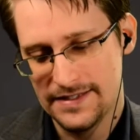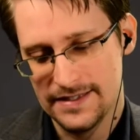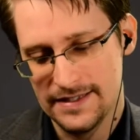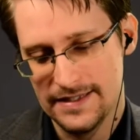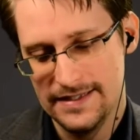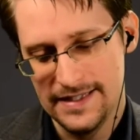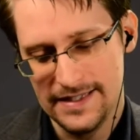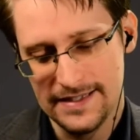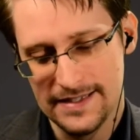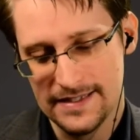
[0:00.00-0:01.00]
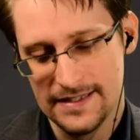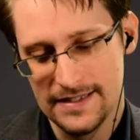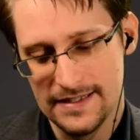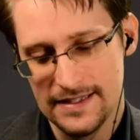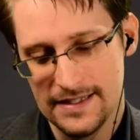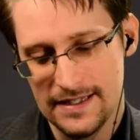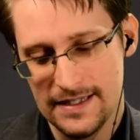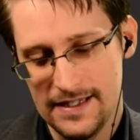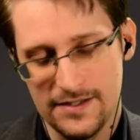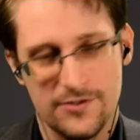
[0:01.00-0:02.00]
And this
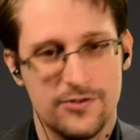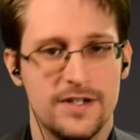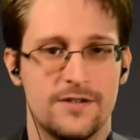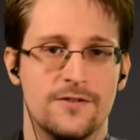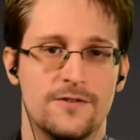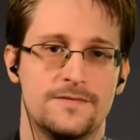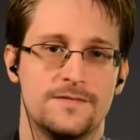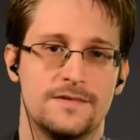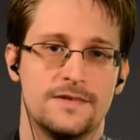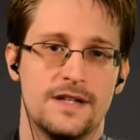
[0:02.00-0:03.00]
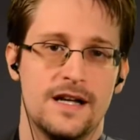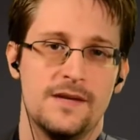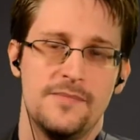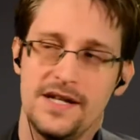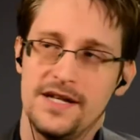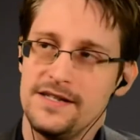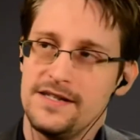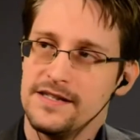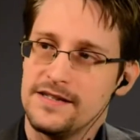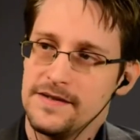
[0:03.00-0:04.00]
is critical
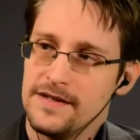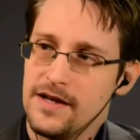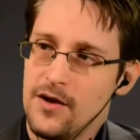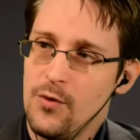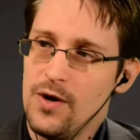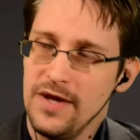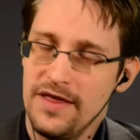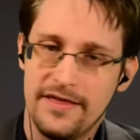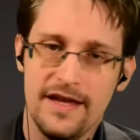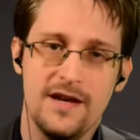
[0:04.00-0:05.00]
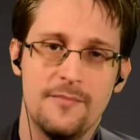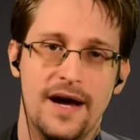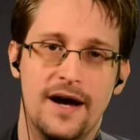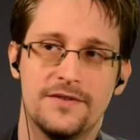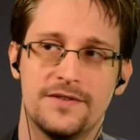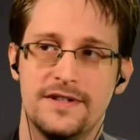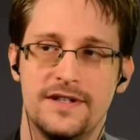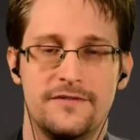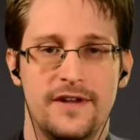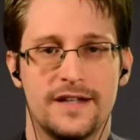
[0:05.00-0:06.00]
because when we think about
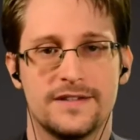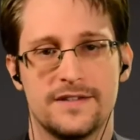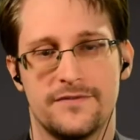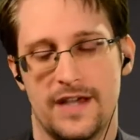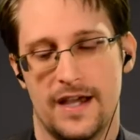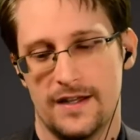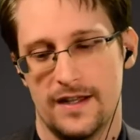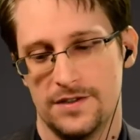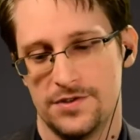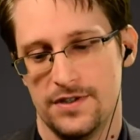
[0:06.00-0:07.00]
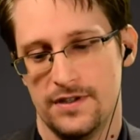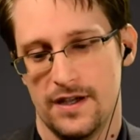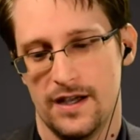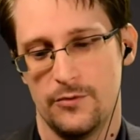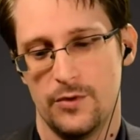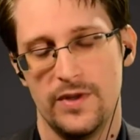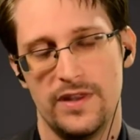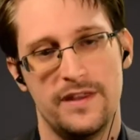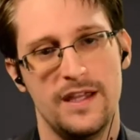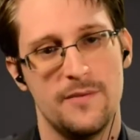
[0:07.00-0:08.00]
the advances of technology, when
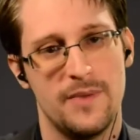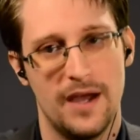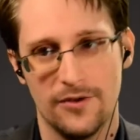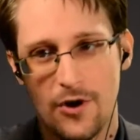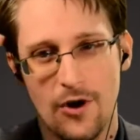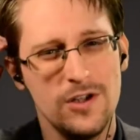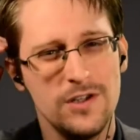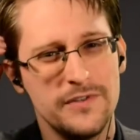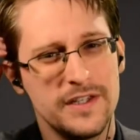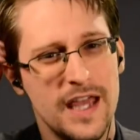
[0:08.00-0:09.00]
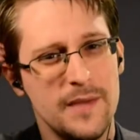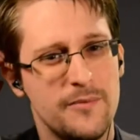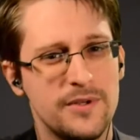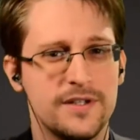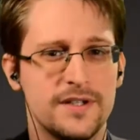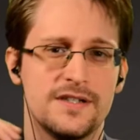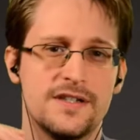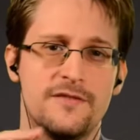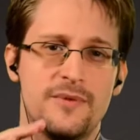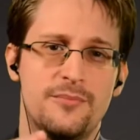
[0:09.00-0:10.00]
we think about all of the
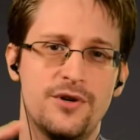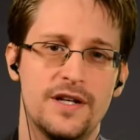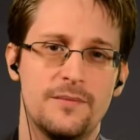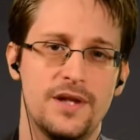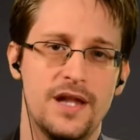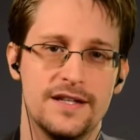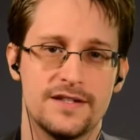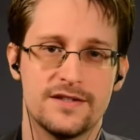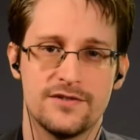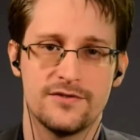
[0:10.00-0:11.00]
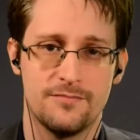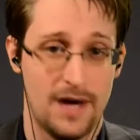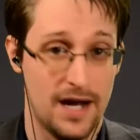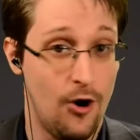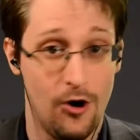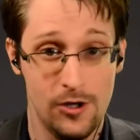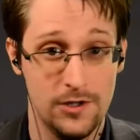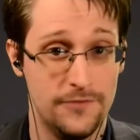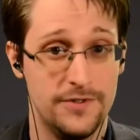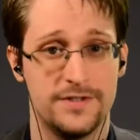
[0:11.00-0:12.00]
capabilities that have been put in place by
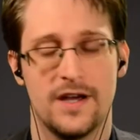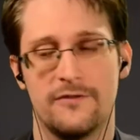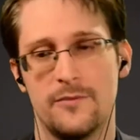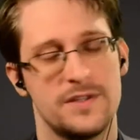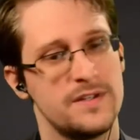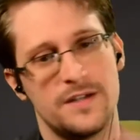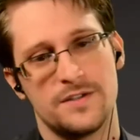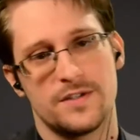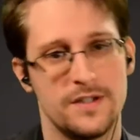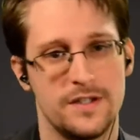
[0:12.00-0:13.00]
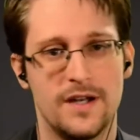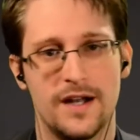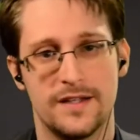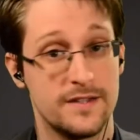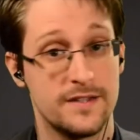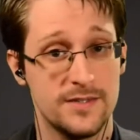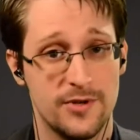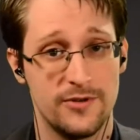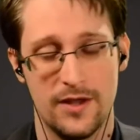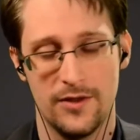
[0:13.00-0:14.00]
all of these governments, not just in the United
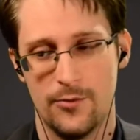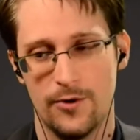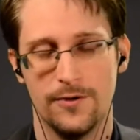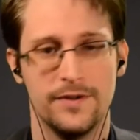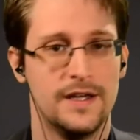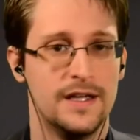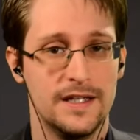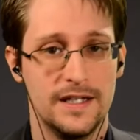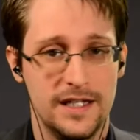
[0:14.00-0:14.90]
States, but around the world,